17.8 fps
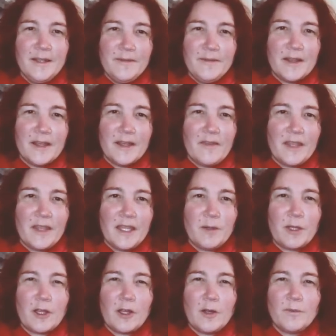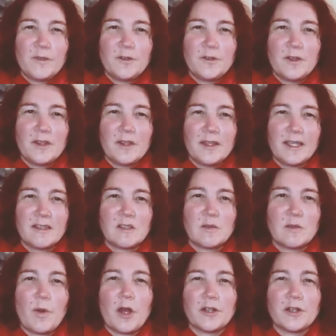Yeah, and then we come to the
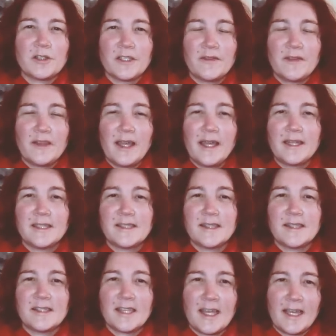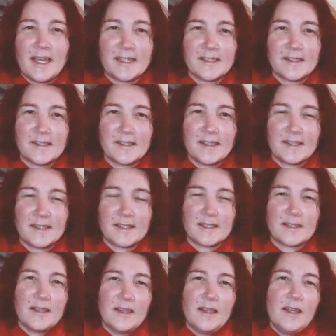next part, and that is the
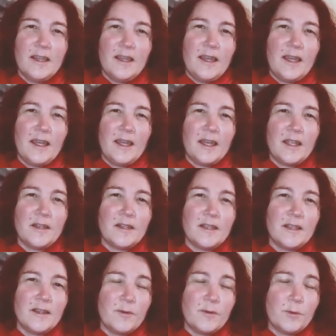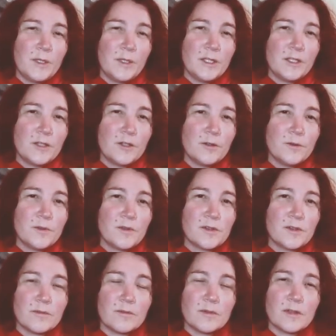taxes. And we
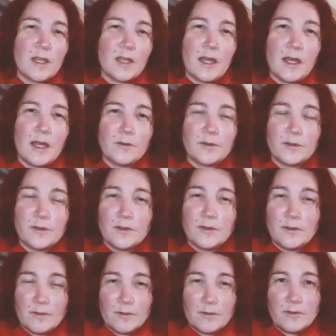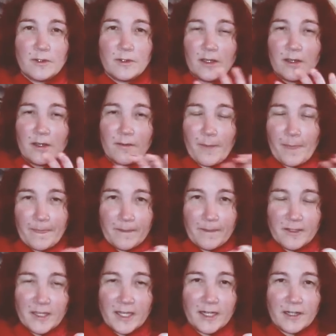choose how the
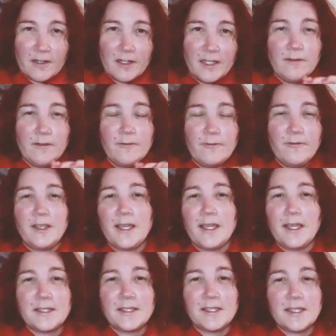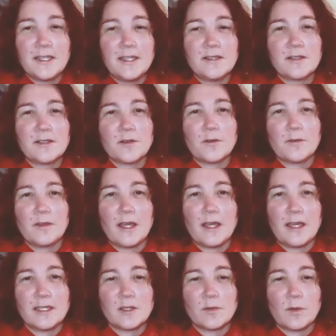yearly VAT, so
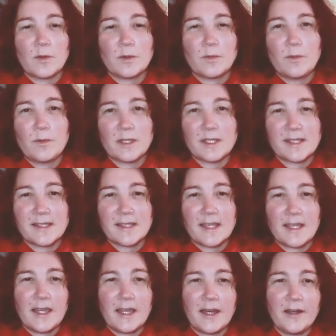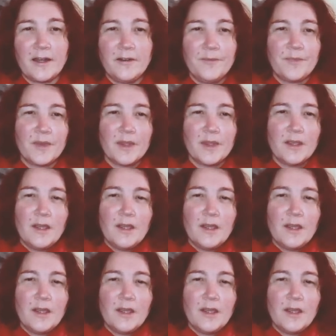that is what we will see here.